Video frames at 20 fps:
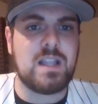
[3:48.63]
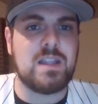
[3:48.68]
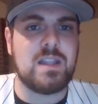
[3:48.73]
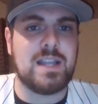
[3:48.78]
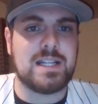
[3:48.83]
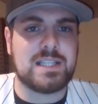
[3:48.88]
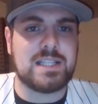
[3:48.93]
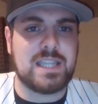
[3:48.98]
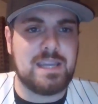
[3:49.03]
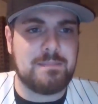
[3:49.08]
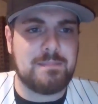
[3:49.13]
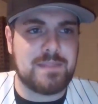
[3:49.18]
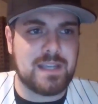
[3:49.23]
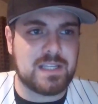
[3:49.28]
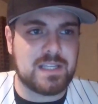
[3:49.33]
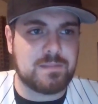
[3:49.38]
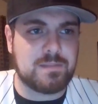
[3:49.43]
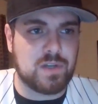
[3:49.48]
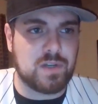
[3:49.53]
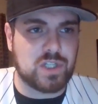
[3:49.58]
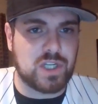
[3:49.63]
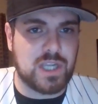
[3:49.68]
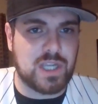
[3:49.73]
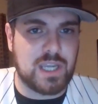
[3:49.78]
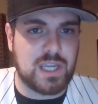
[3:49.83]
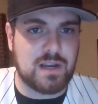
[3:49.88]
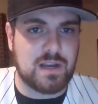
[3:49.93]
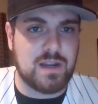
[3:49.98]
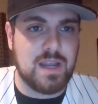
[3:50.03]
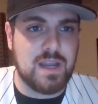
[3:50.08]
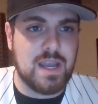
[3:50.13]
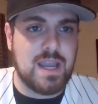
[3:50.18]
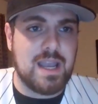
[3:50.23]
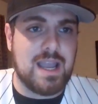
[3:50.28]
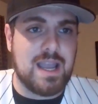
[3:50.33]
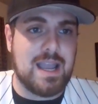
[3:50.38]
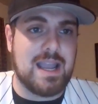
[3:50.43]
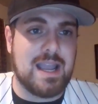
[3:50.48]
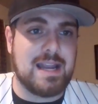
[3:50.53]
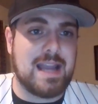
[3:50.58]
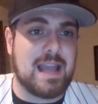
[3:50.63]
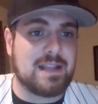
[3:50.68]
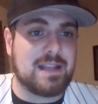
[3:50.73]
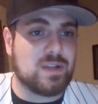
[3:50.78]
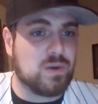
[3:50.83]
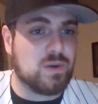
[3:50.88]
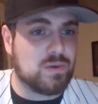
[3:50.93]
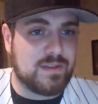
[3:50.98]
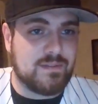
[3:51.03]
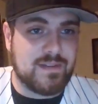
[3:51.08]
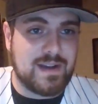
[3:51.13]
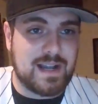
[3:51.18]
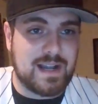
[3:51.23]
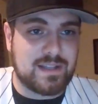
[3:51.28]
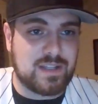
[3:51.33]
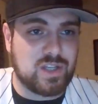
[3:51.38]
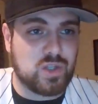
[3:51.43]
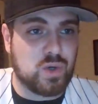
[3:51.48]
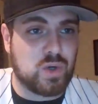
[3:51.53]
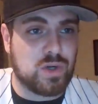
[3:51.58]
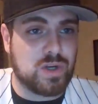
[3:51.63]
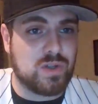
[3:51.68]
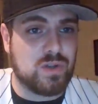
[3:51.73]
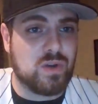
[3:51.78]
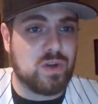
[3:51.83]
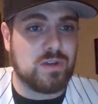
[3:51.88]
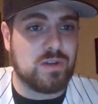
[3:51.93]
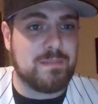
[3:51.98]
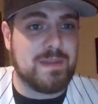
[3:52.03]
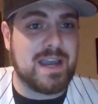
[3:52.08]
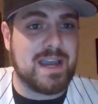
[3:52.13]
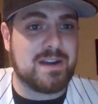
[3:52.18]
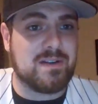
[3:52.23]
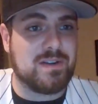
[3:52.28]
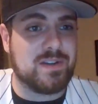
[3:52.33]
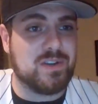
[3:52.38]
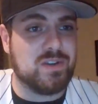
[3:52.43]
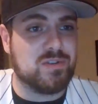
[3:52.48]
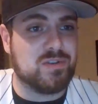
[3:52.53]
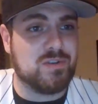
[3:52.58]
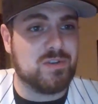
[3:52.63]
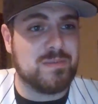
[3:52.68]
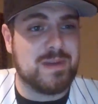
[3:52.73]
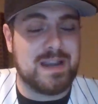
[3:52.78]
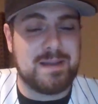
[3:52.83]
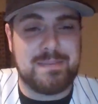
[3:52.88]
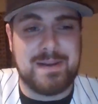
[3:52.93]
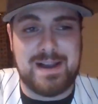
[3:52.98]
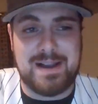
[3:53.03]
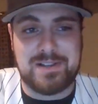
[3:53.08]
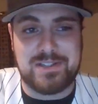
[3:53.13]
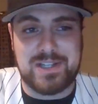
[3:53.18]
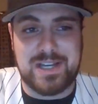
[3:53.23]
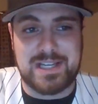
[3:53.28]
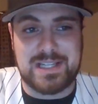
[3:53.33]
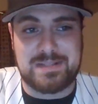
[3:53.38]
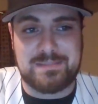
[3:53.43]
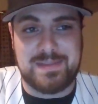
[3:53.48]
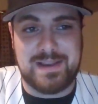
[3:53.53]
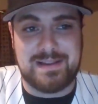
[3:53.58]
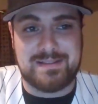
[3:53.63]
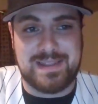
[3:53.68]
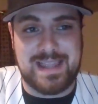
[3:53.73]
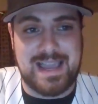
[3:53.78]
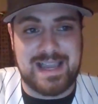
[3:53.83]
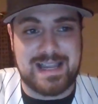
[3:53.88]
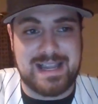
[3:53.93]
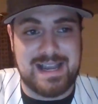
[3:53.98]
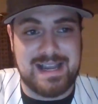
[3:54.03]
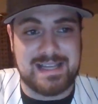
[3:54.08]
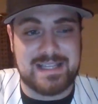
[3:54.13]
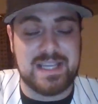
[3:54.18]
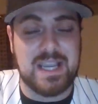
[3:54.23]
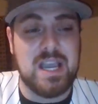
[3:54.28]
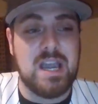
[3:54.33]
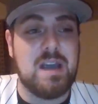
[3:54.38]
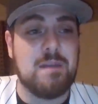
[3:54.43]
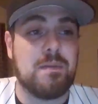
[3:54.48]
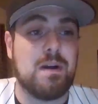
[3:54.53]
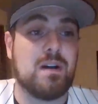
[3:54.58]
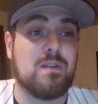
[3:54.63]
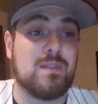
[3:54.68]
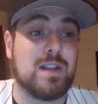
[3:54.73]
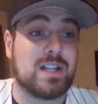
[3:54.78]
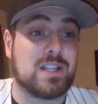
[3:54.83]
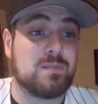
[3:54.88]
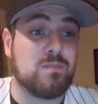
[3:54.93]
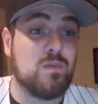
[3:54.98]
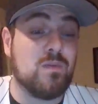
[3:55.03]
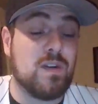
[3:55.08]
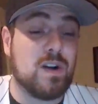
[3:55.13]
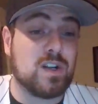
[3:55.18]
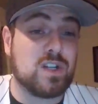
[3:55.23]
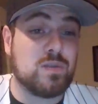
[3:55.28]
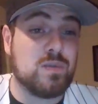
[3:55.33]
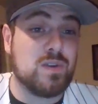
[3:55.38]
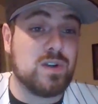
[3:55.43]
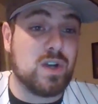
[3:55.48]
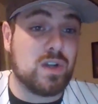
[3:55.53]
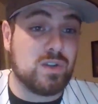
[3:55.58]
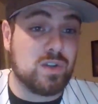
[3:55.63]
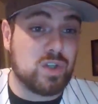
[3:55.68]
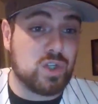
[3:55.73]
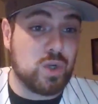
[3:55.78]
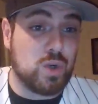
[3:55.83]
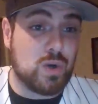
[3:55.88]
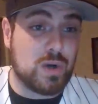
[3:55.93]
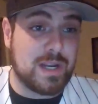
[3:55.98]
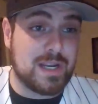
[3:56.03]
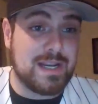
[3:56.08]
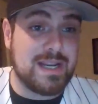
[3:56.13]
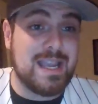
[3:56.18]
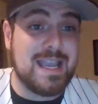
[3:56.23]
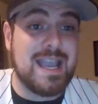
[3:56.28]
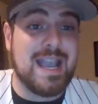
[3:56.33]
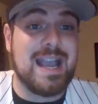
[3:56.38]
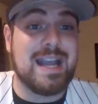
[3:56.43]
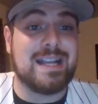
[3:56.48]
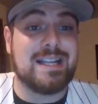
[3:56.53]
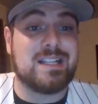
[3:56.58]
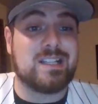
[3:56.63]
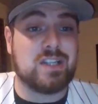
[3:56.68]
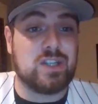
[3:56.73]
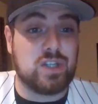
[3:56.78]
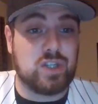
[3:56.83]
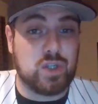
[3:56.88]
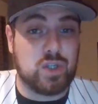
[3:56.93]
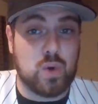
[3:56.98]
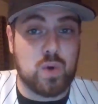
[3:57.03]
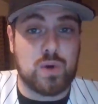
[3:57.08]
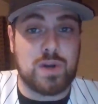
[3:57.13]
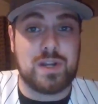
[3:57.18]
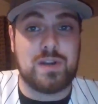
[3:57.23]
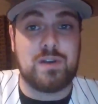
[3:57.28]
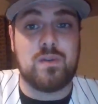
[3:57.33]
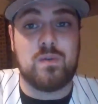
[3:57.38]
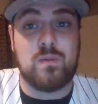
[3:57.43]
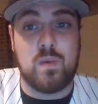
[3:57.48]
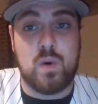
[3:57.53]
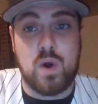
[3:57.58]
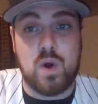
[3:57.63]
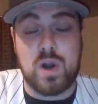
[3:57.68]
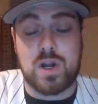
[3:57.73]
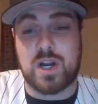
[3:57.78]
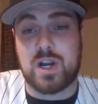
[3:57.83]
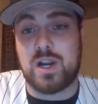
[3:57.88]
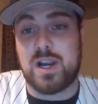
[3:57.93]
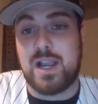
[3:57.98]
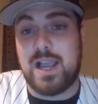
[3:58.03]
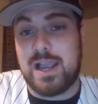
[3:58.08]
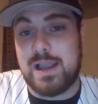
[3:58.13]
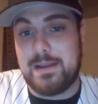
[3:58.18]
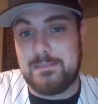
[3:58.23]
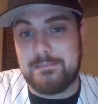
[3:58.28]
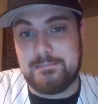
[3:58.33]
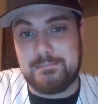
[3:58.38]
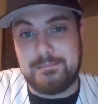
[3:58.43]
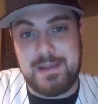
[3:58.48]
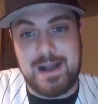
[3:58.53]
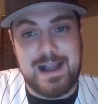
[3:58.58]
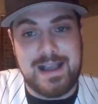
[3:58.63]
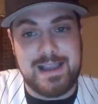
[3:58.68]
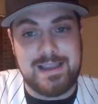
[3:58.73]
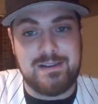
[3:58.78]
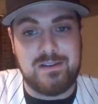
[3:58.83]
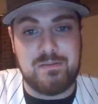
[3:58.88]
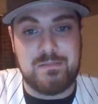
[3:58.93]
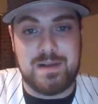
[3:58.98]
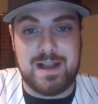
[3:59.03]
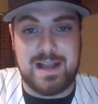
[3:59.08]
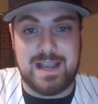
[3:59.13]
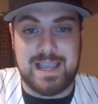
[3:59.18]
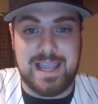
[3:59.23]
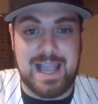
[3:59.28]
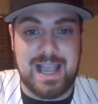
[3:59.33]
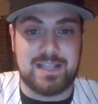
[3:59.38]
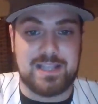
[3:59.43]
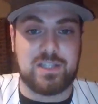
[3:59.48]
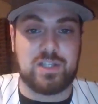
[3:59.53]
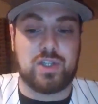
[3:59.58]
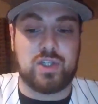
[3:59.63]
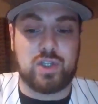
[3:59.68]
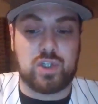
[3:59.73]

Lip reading: Let's keep things pushing here. And I totally forgot the Jordan Lawlar banner on YouTube. I apologize about that, guys. But let's move on to another Jordan, and it's Jordan Walker. And my, oh my, has